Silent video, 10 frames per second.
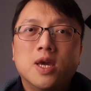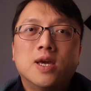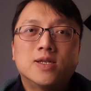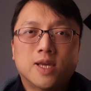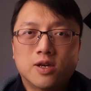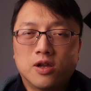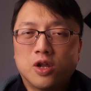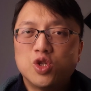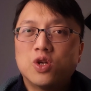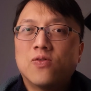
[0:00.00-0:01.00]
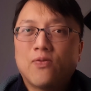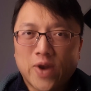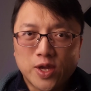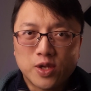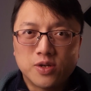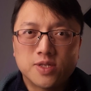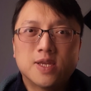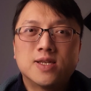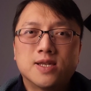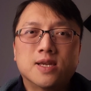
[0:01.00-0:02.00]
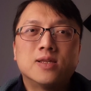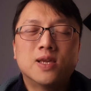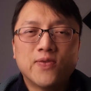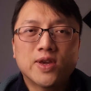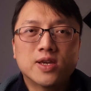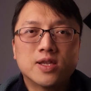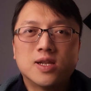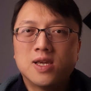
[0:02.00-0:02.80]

Psychological factors significantly